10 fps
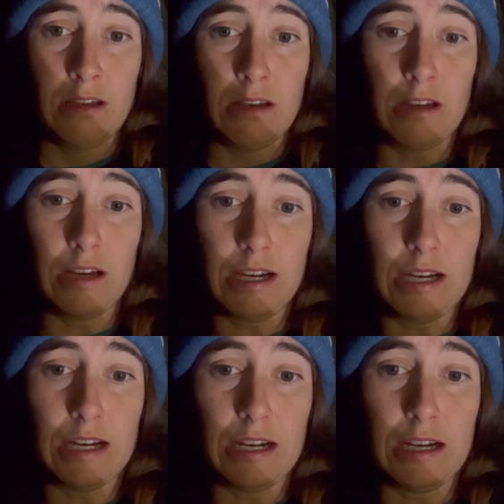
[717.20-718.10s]

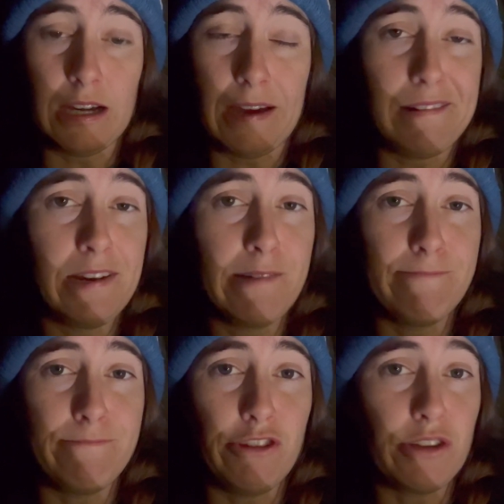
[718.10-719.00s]
I don't know.
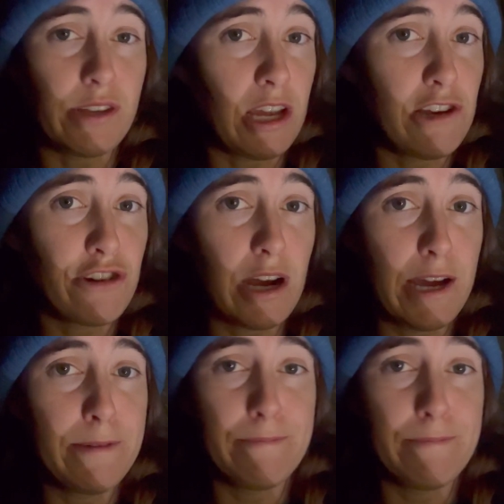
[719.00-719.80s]
Just gotta try.